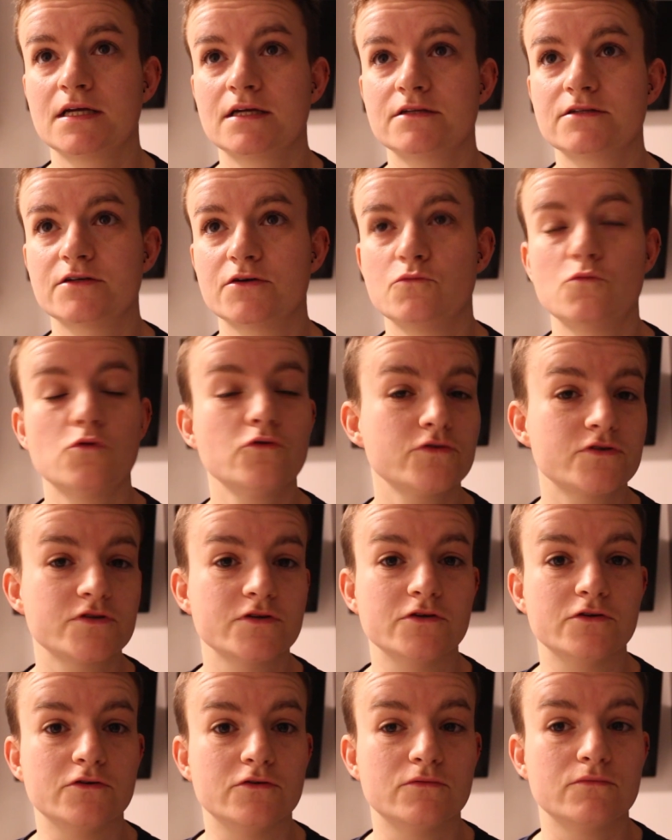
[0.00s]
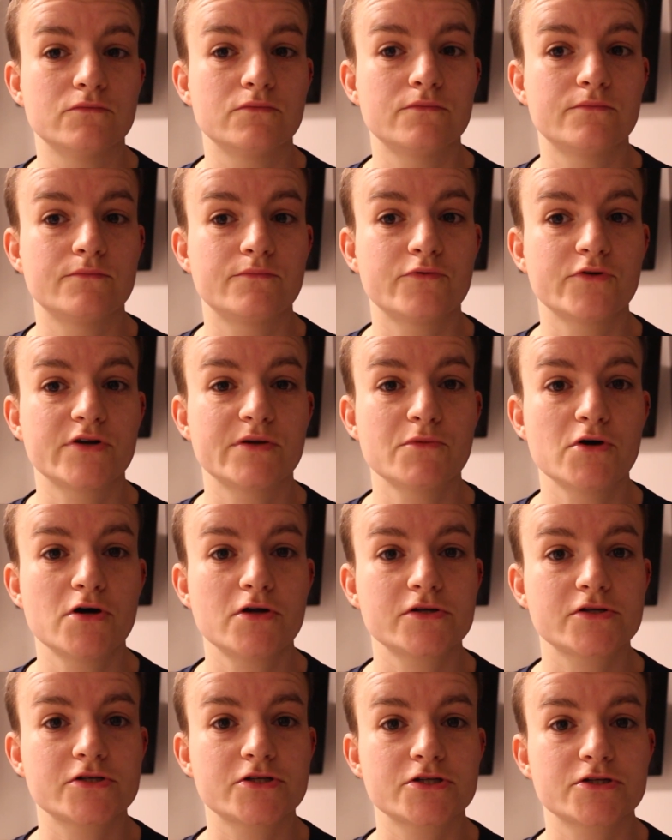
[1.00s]
don't want to, pretty
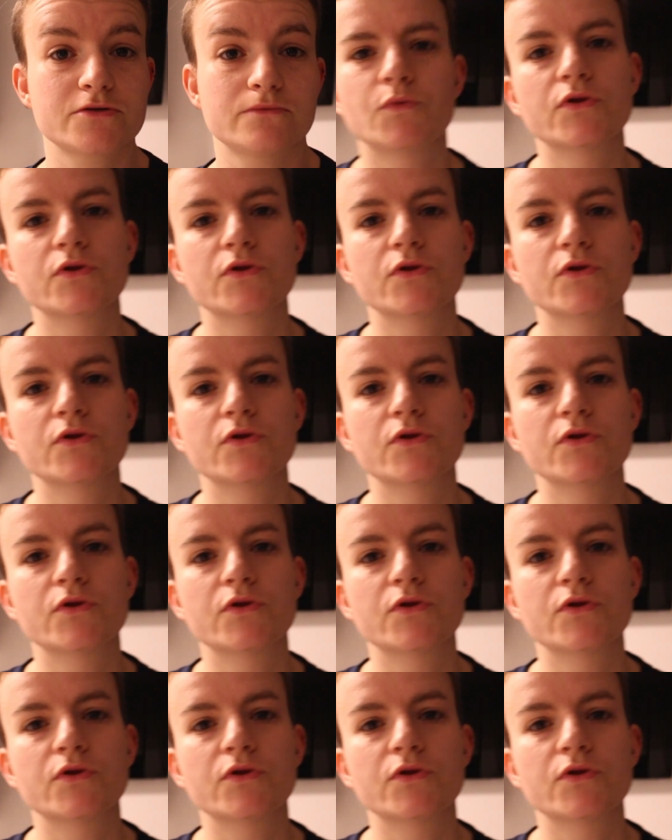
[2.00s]
much.